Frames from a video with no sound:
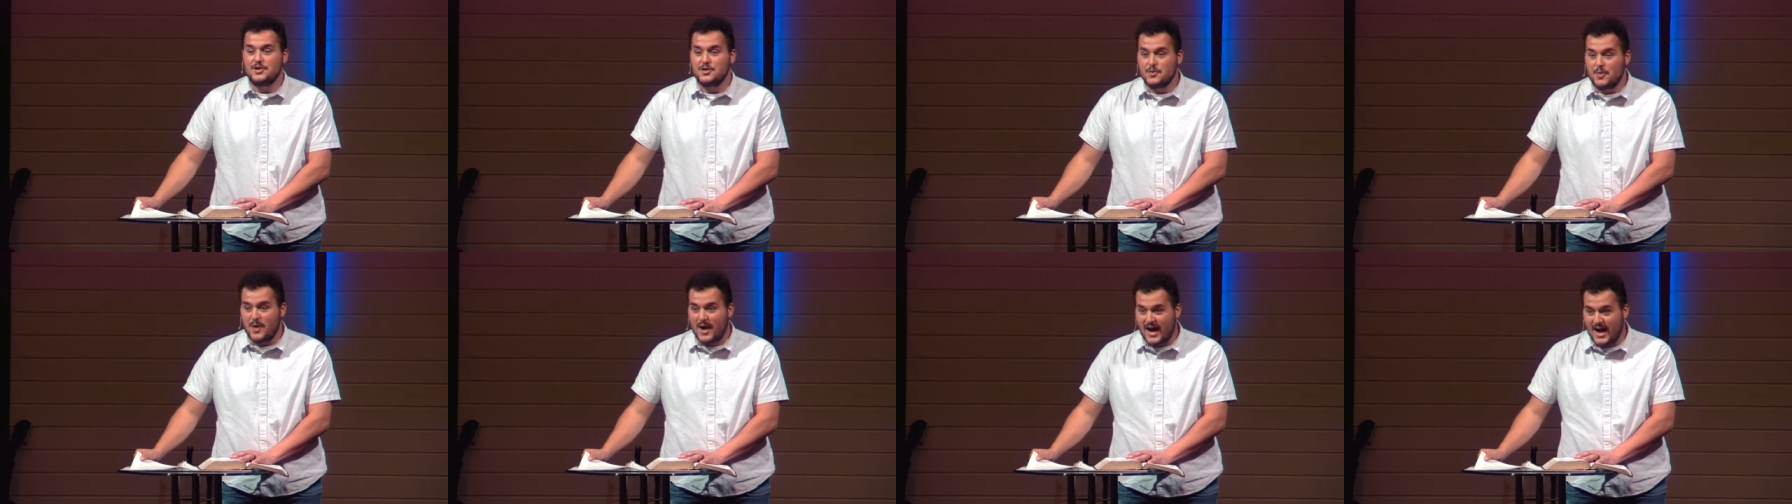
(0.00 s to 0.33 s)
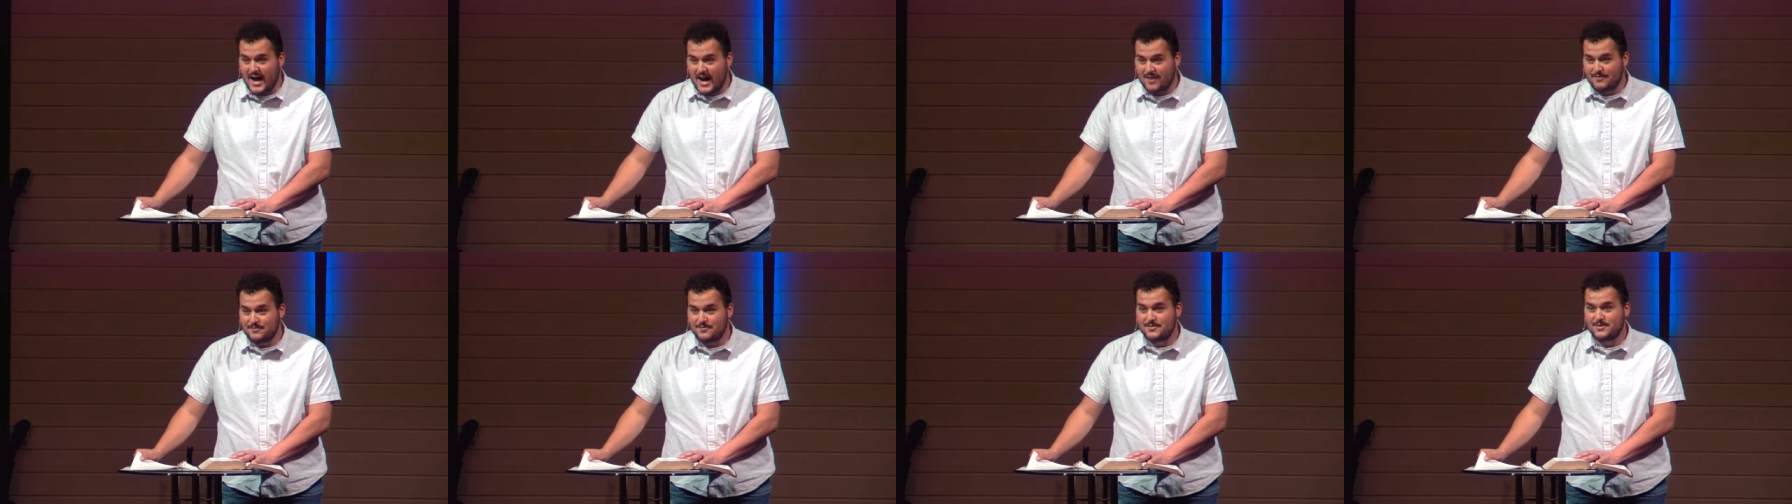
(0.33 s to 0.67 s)
You
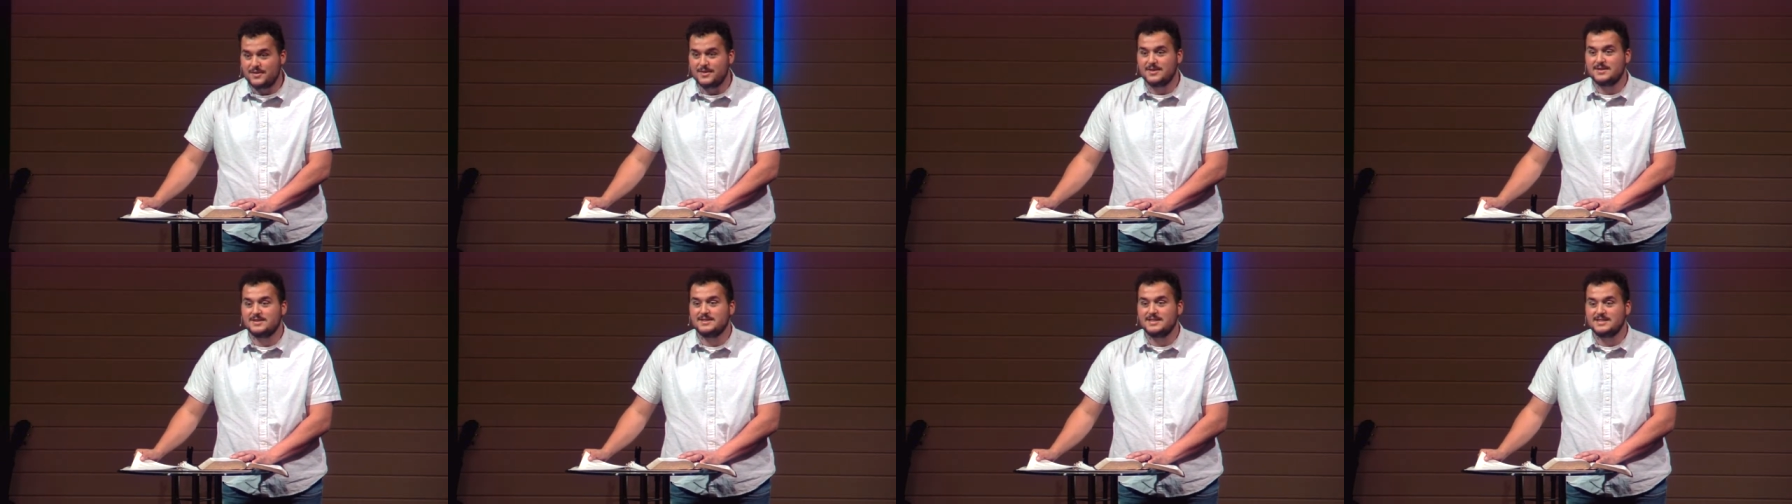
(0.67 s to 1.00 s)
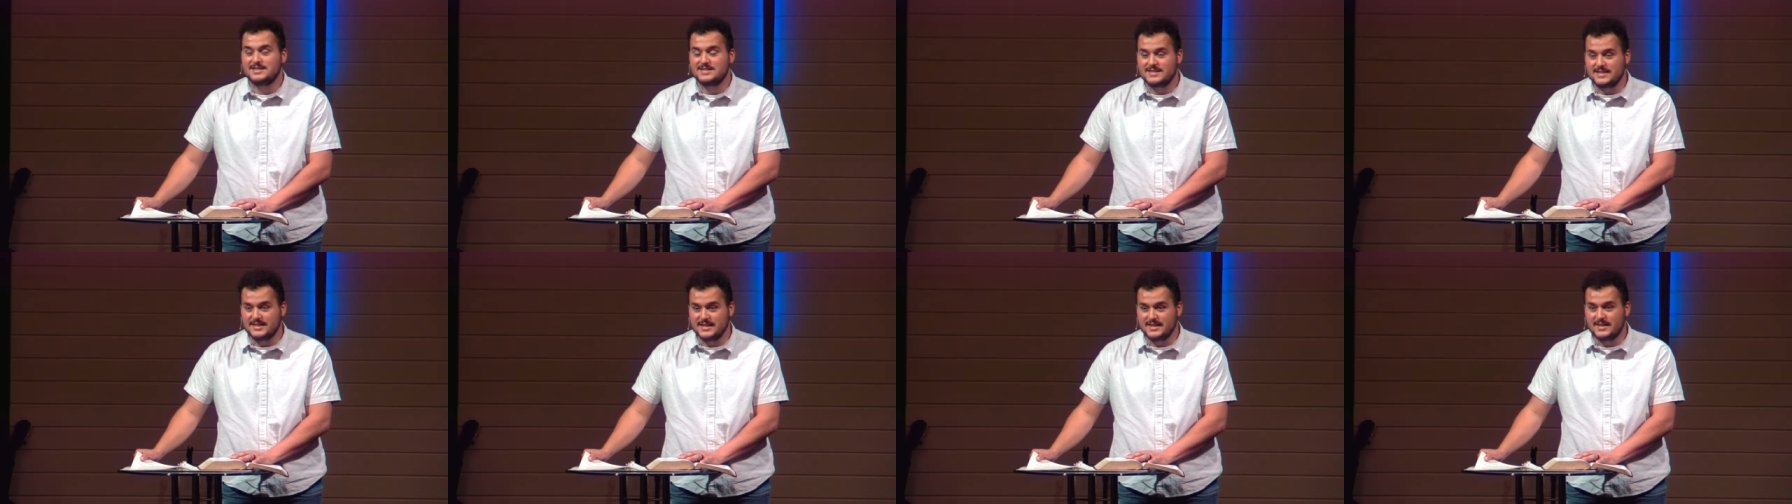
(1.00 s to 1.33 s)
have
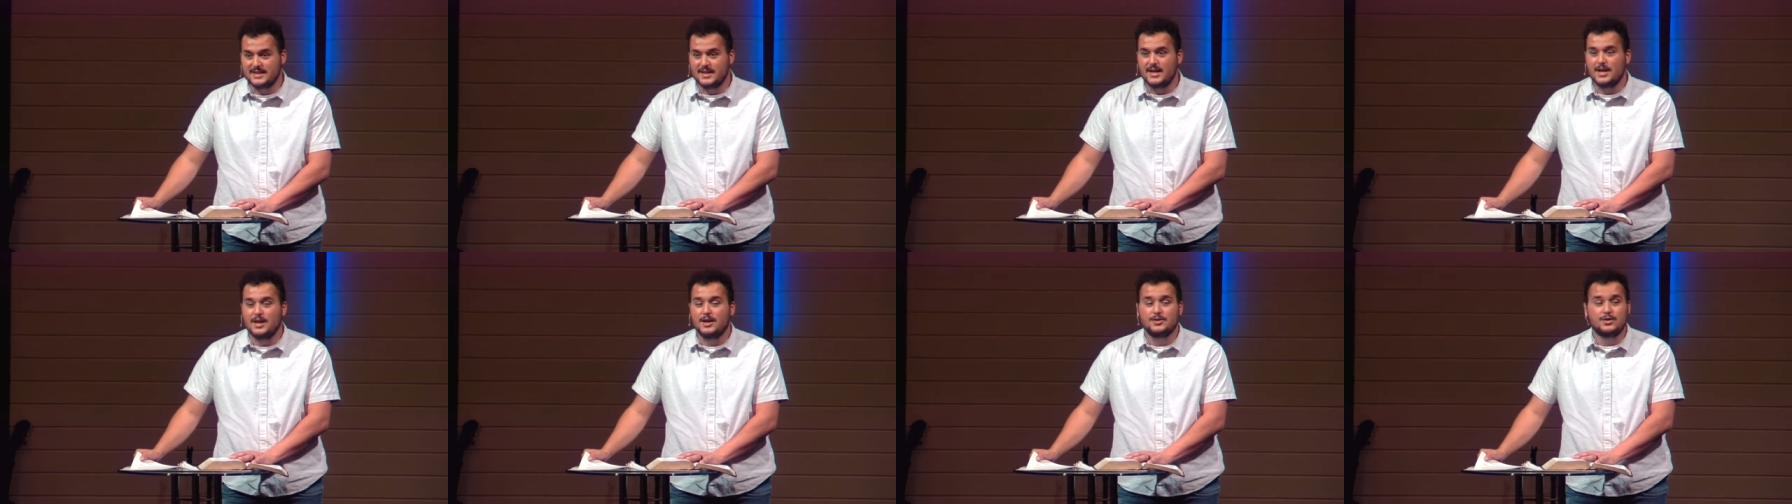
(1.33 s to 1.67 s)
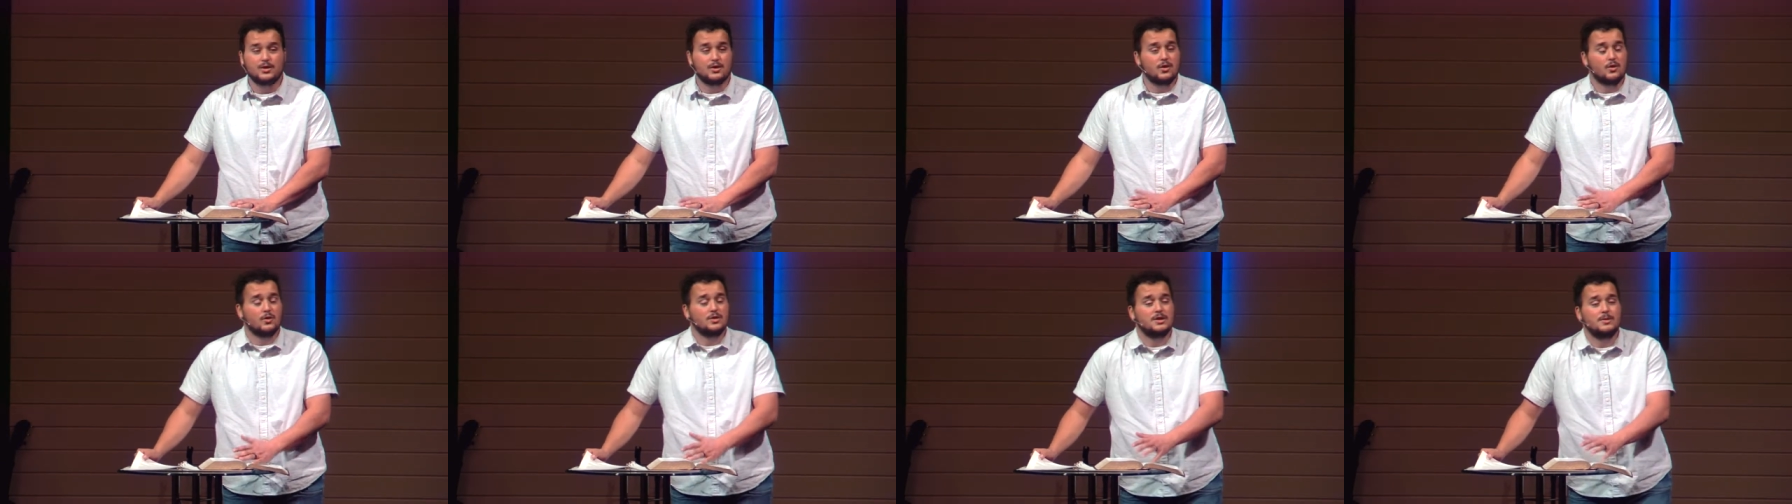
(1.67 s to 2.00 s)
to seek
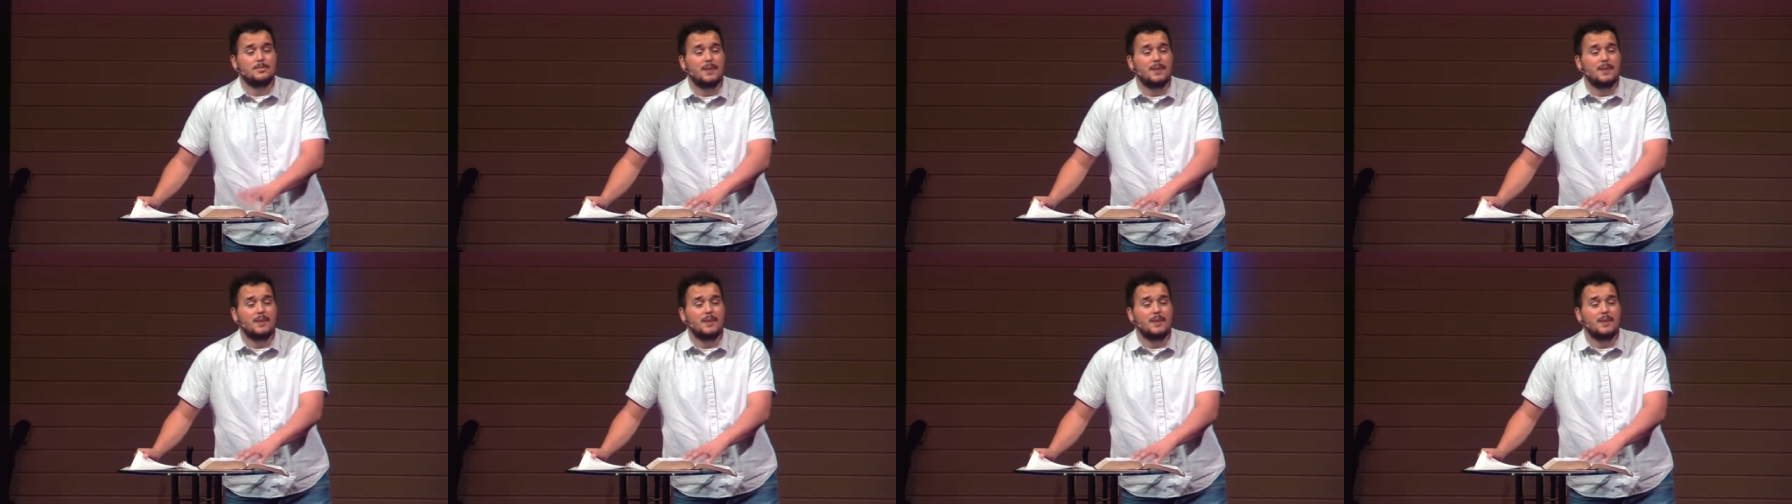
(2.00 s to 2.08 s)
the Lord.